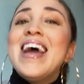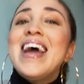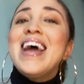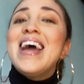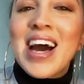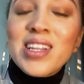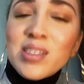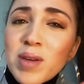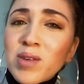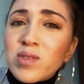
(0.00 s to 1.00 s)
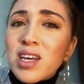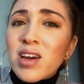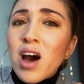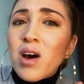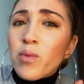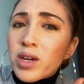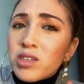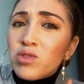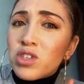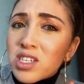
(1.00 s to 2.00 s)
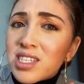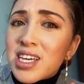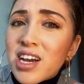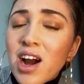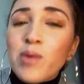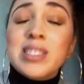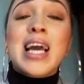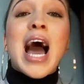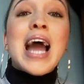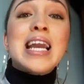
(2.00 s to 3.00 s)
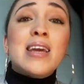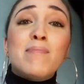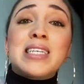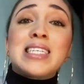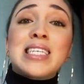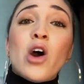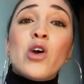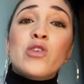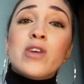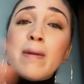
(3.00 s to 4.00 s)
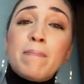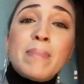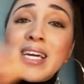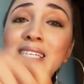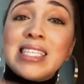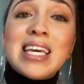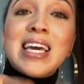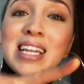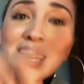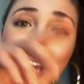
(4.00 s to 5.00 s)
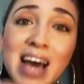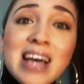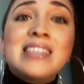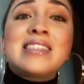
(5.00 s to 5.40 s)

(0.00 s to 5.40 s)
And the guy I was speaking was like, were you just here? I was I need my sour cream mixed in. Yes,